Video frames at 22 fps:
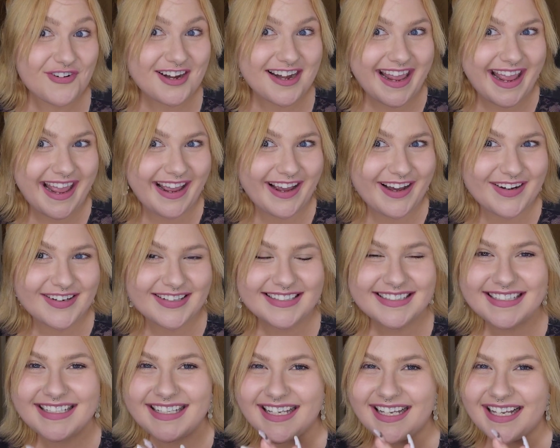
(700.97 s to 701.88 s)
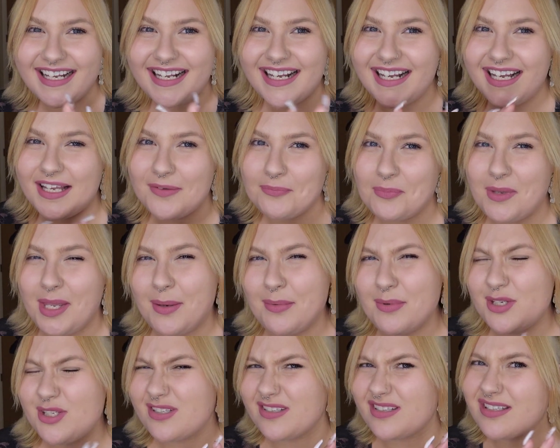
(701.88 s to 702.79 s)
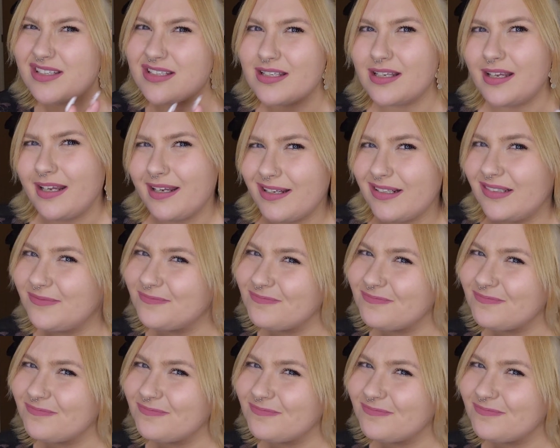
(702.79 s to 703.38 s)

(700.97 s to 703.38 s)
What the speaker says: now. Maybe just like